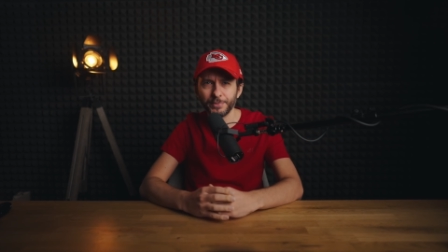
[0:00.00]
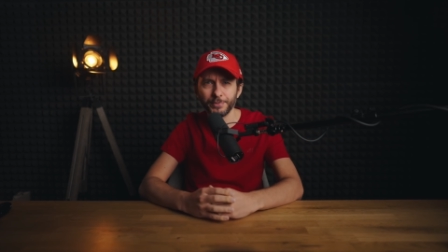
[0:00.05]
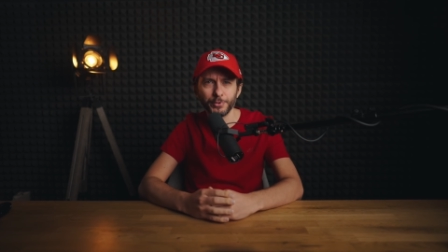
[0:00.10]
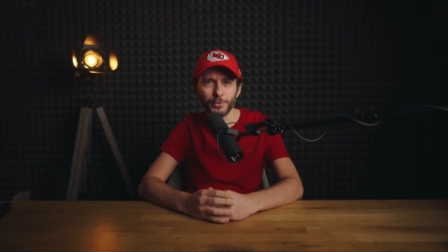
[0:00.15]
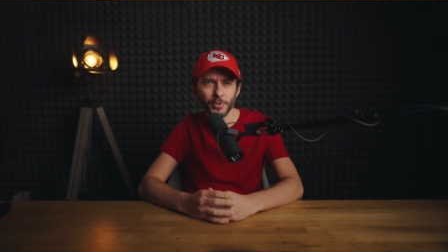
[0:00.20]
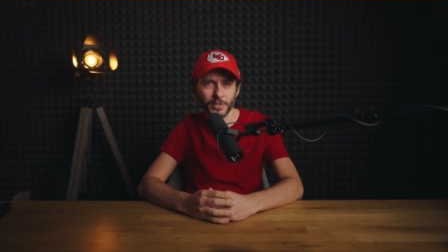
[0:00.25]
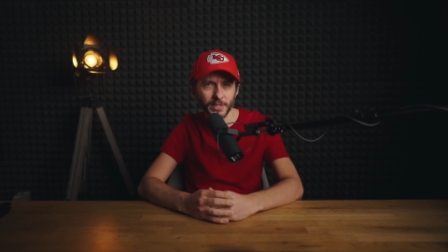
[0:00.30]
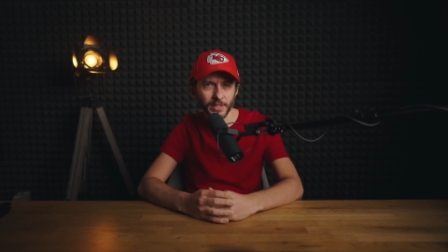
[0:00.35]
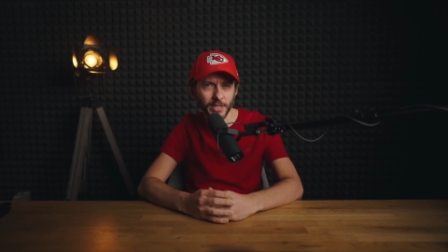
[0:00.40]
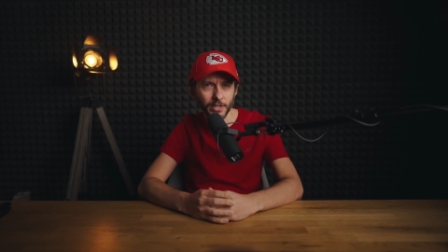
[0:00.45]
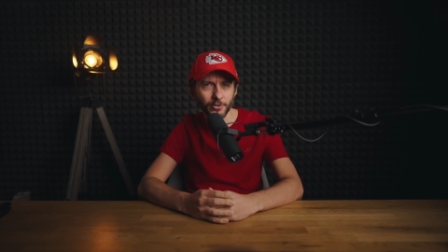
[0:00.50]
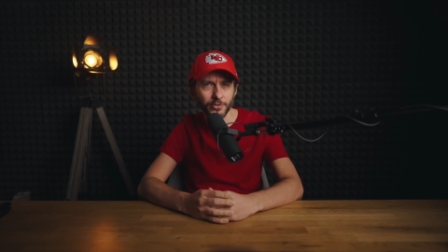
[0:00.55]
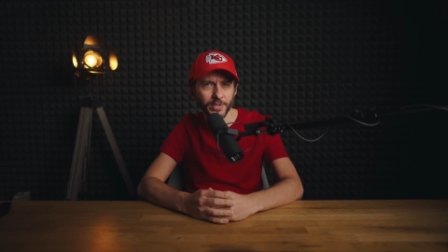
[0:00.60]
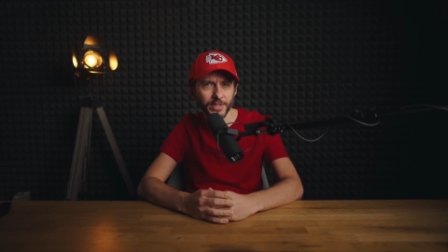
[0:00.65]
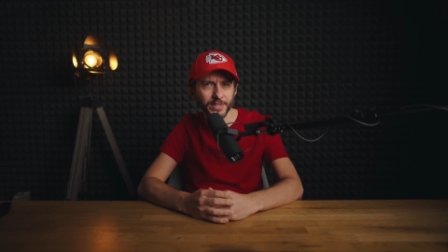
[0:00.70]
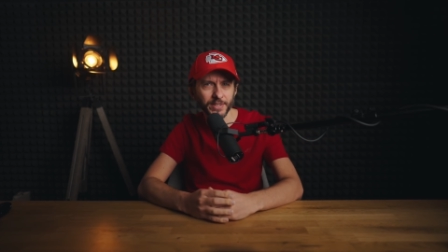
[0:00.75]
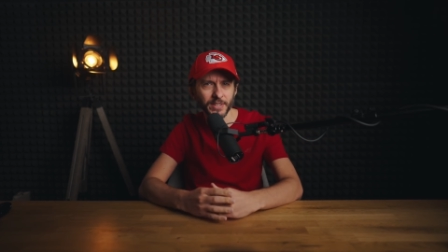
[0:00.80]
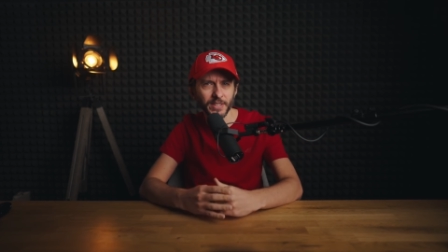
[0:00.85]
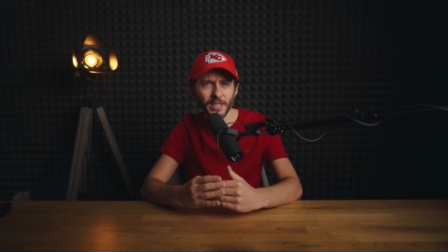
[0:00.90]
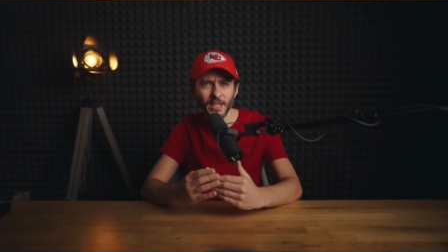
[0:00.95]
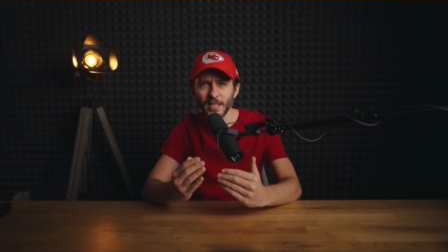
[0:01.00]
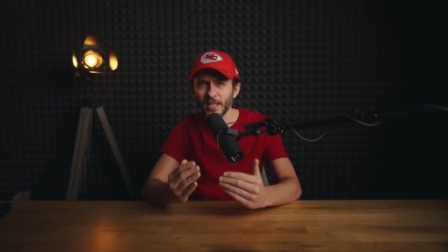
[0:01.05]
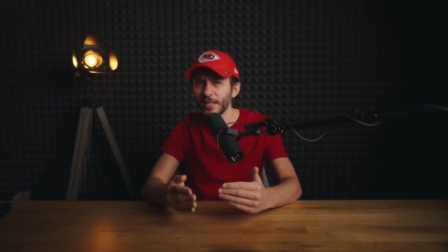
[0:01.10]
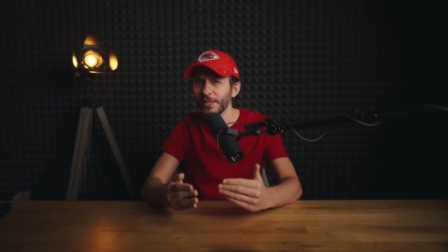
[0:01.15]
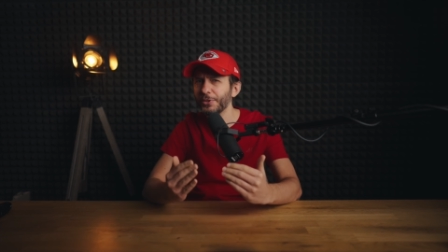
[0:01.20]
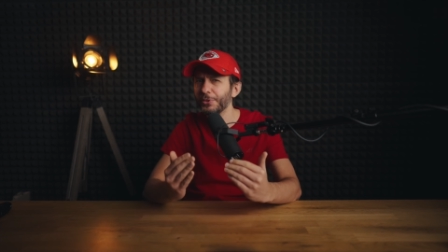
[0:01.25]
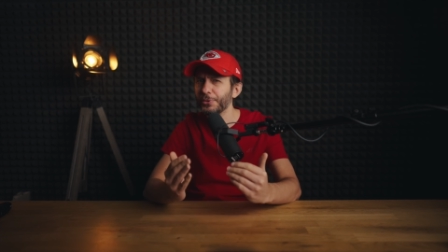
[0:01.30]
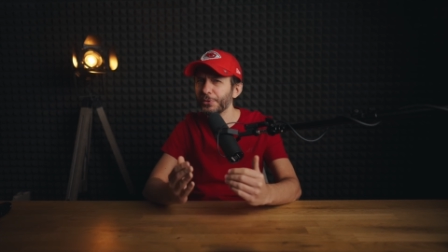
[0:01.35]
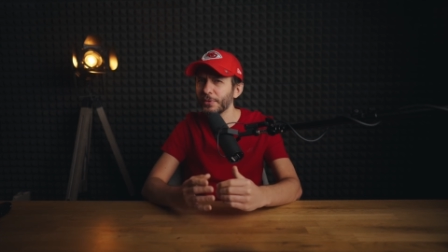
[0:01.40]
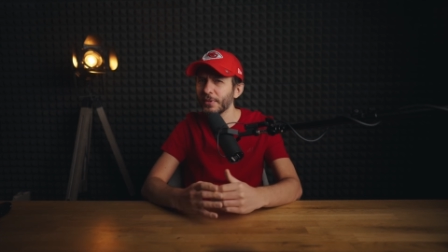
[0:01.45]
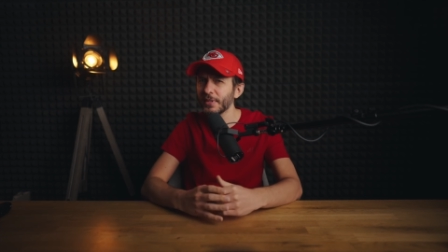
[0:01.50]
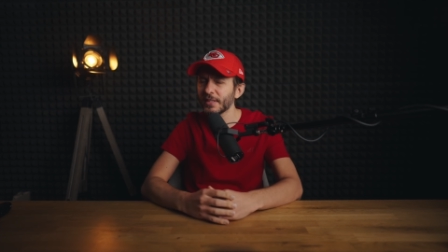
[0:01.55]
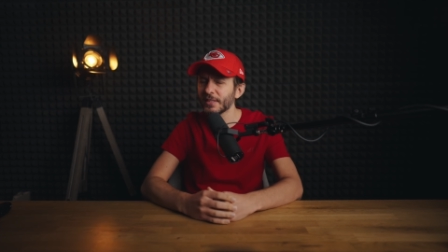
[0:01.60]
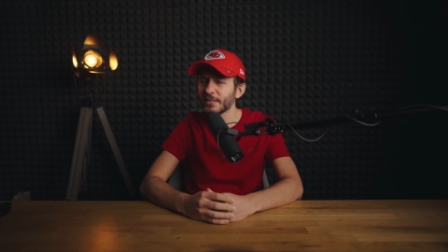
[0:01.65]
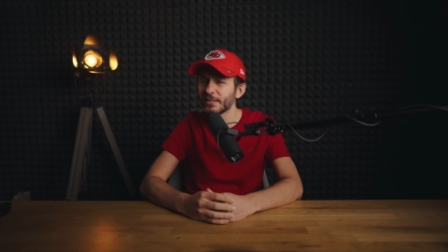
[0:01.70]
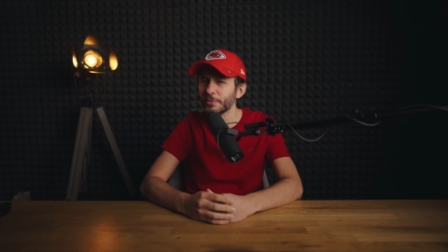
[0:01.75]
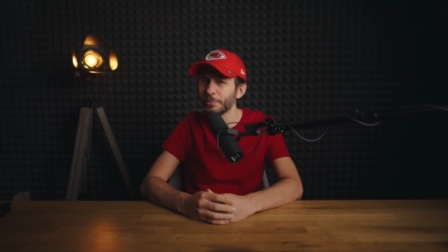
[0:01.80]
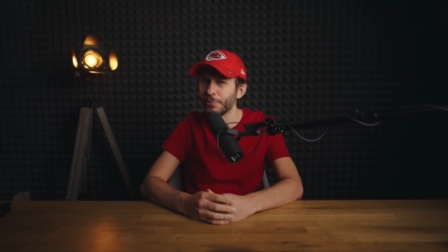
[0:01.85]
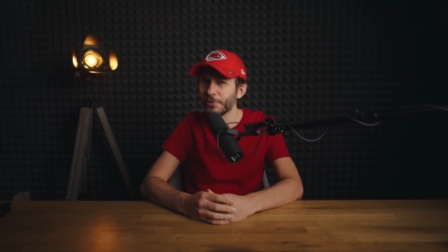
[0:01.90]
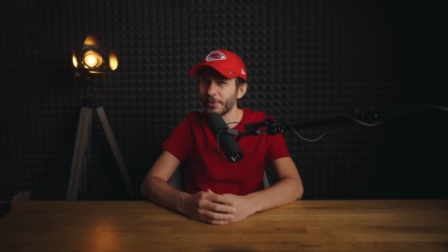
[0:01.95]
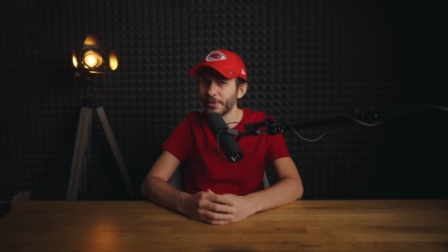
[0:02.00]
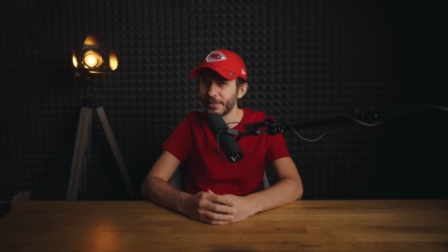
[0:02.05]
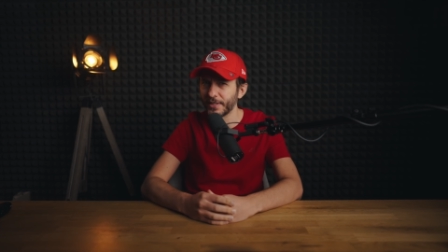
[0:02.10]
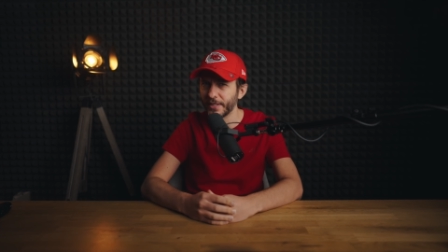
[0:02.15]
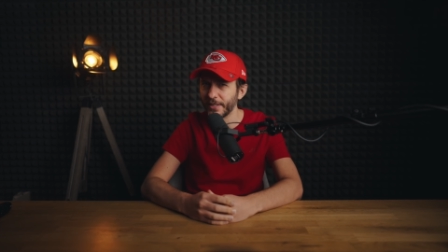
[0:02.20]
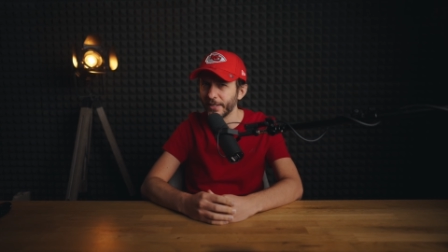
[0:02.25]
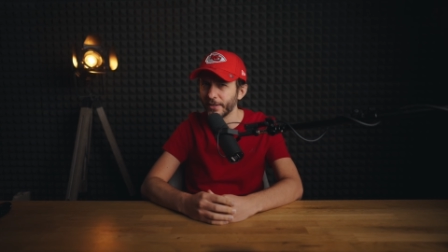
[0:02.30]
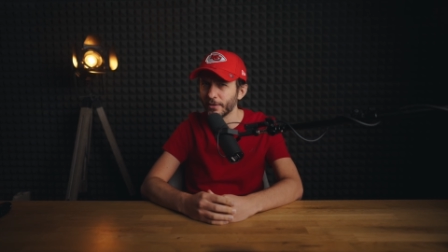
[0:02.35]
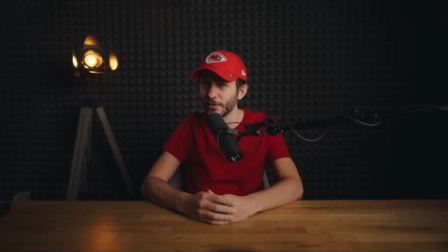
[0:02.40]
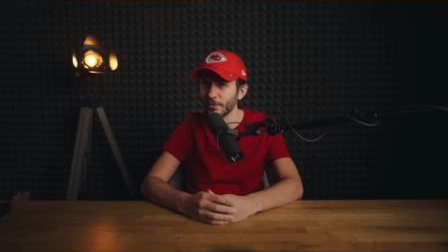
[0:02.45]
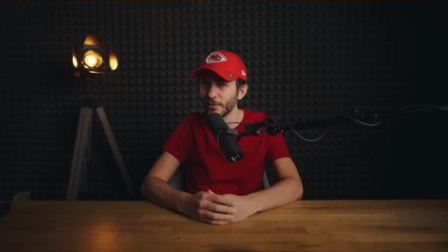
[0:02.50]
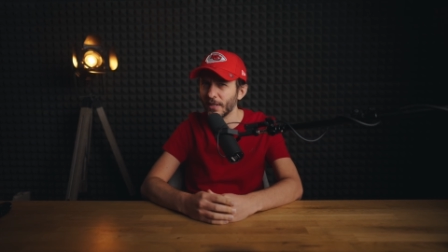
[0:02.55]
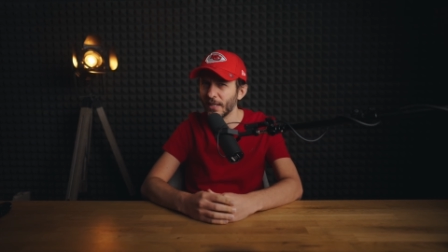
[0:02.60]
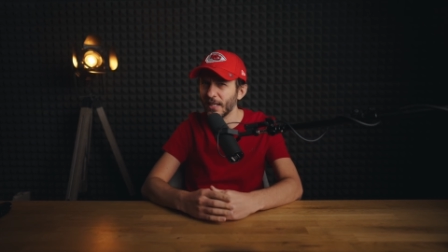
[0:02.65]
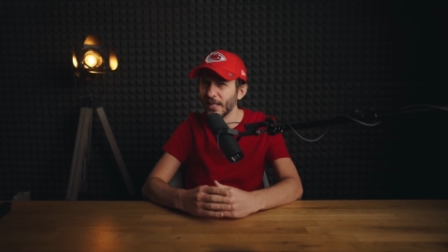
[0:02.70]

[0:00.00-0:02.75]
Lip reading: you are already a UX superhero.